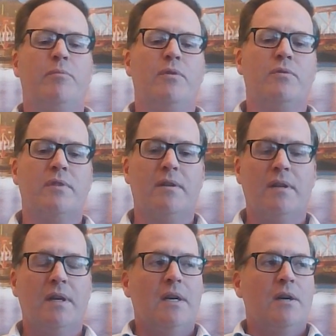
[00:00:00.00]
and abuse.
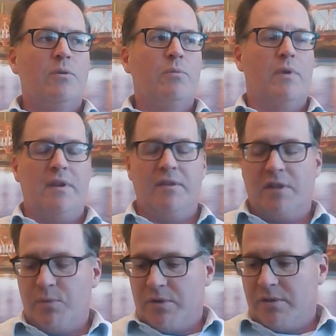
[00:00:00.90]
And one of the things
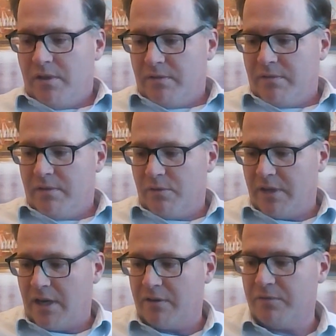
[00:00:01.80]
I worked on
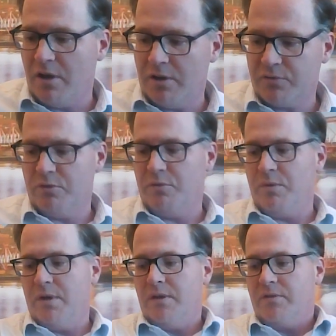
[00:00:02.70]
early out of law school
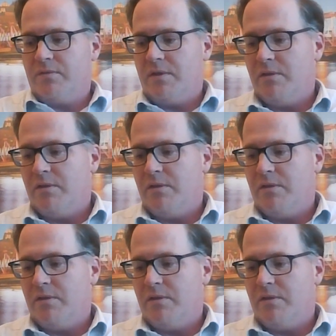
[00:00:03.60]
was,